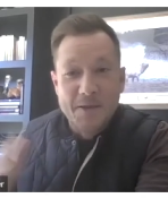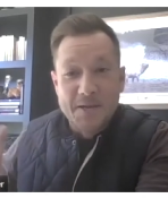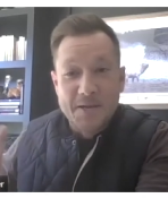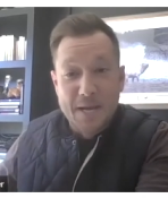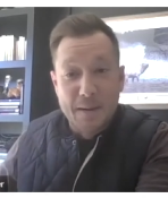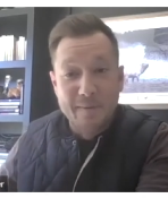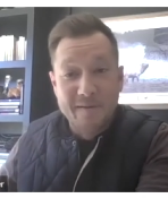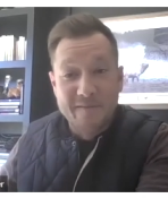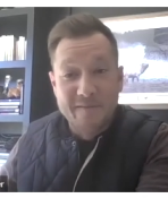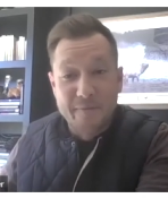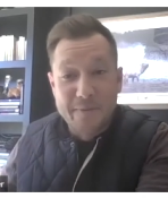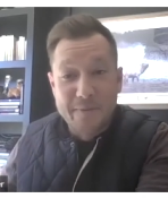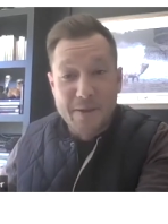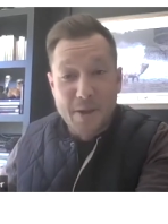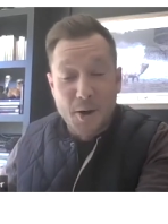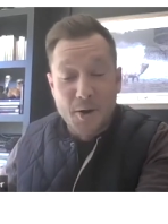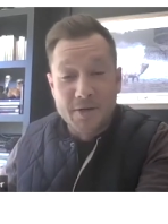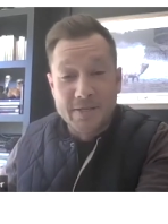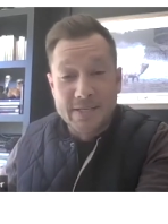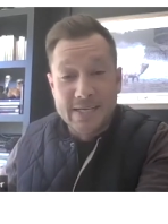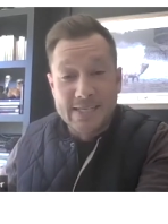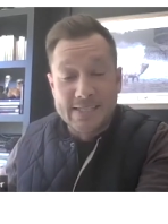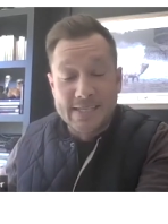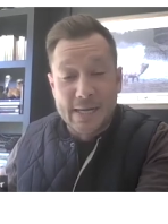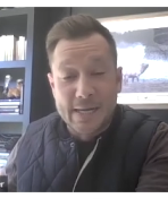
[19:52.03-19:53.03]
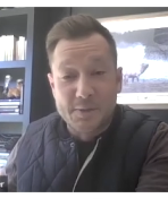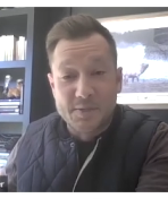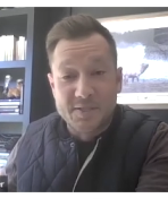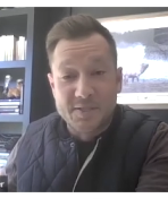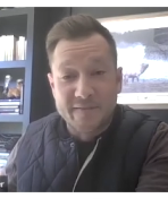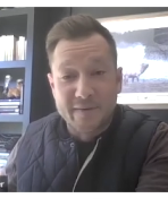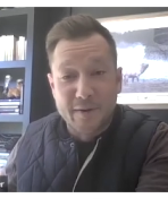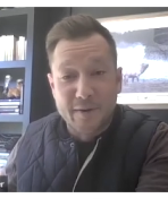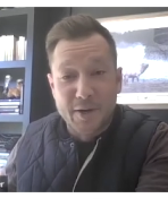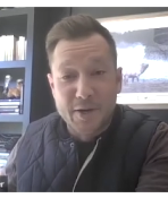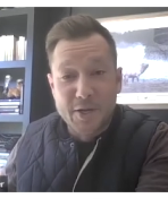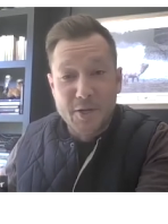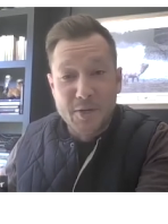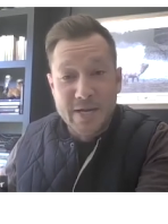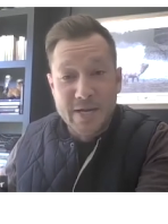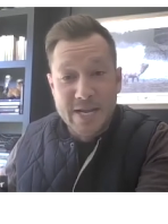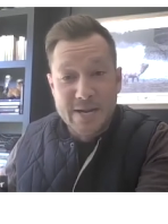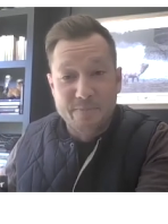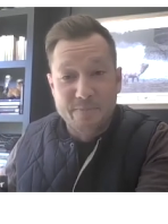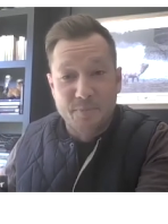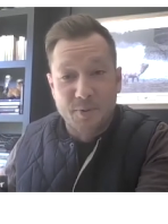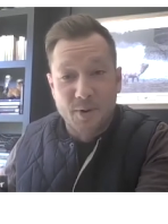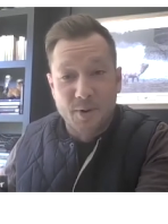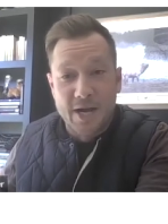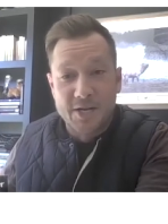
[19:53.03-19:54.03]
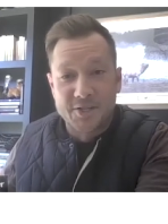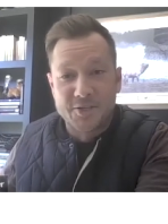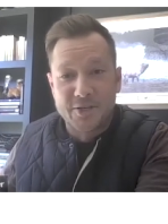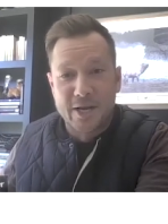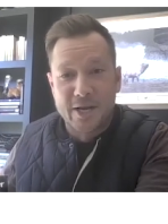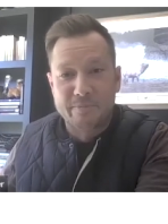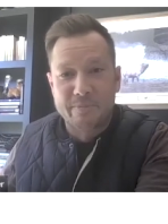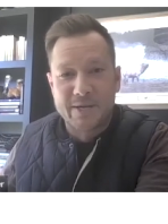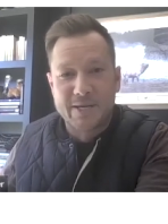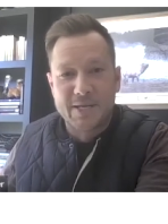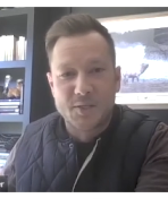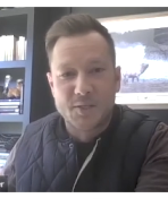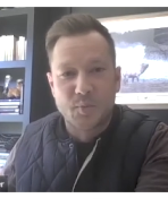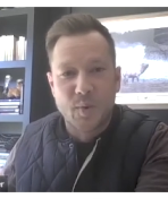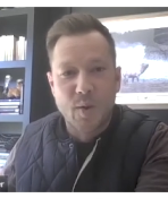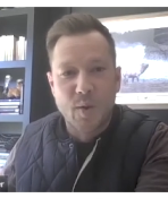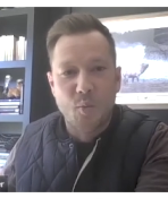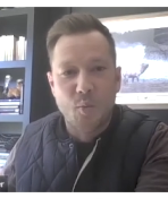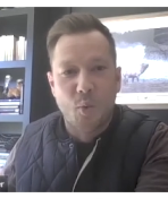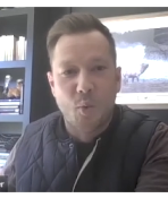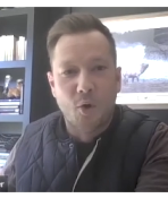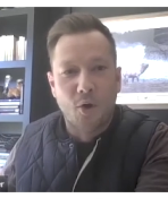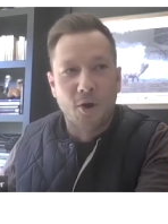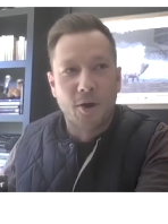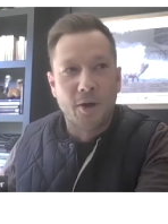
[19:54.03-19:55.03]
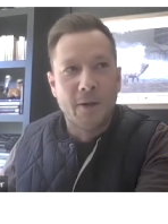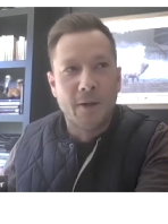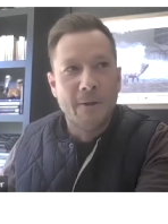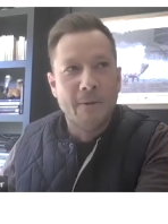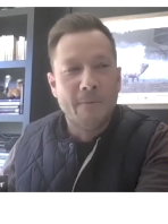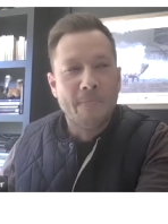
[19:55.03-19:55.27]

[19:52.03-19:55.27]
Coming from the R&D side, it was a very unique project because we weren't,